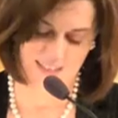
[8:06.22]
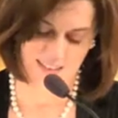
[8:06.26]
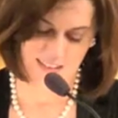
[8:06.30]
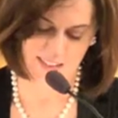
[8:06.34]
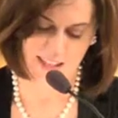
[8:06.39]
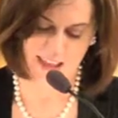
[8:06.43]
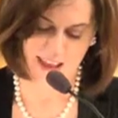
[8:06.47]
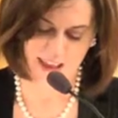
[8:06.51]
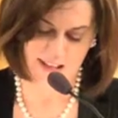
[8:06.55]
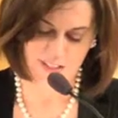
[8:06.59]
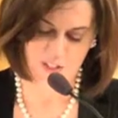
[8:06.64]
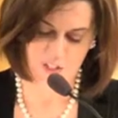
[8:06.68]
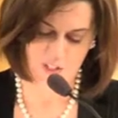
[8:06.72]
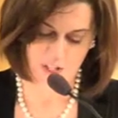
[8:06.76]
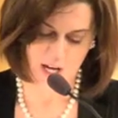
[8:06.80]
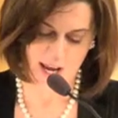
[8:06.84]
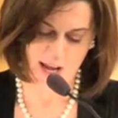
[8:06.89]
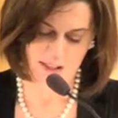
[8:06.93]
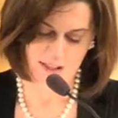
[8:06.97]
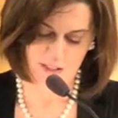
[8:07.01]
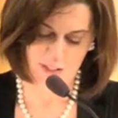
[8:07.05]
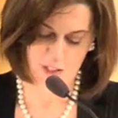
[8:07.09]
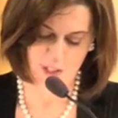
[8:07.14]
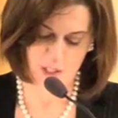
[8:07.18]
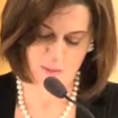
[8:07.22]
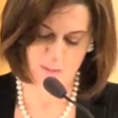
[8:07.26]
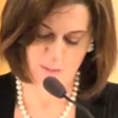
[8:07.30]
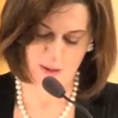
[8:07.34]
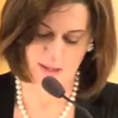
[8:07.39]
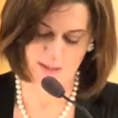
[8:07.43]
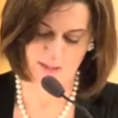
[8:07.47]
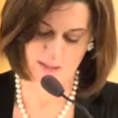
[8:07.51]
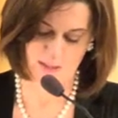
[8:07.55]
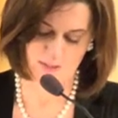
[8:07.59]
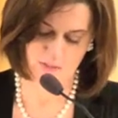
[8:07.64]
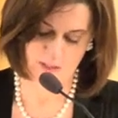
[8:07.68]
And in the last
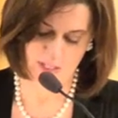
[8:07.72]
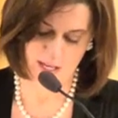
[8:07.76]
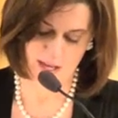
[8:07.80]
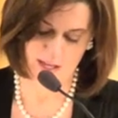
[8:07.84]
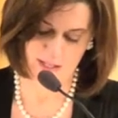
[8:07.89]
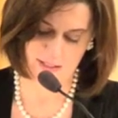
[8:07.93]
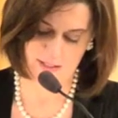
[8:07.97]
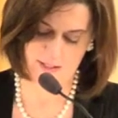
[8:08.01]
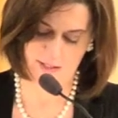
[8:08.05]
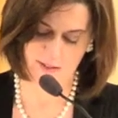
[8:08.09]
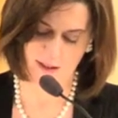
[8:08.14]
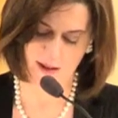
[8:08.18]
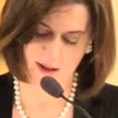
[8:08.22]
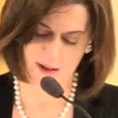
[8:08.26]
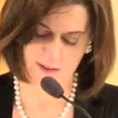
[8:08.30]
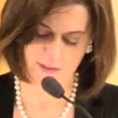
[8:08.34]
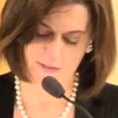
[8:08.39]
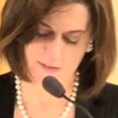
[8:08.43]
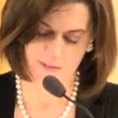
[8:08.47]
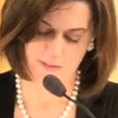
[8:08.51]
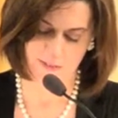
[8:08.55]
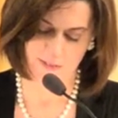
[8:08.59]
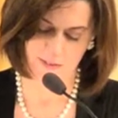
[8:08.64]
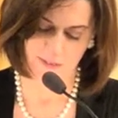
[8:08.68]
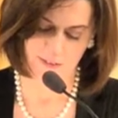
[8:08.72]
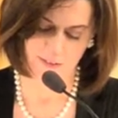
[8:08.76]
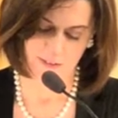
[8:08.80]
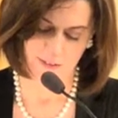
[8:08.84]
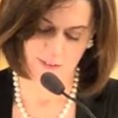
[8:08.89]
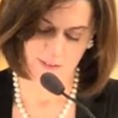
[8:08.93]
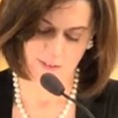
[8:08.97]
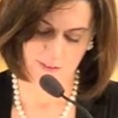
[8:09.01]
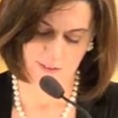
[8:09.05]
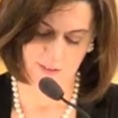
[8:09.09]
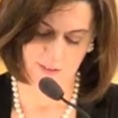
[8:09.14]
challenging months of Teddy's life,